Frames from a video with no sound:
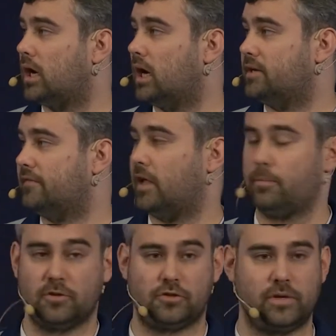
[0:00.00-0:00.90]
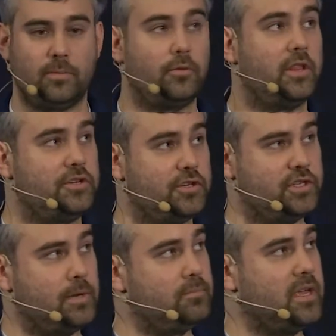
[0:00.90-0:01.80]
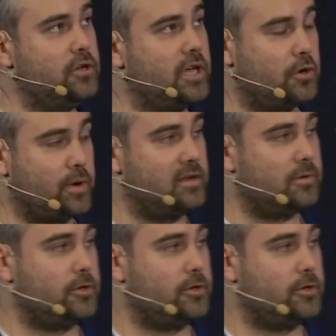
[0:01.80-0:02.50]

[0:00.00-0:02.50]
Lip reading: developer-streamer relationship, then you can create a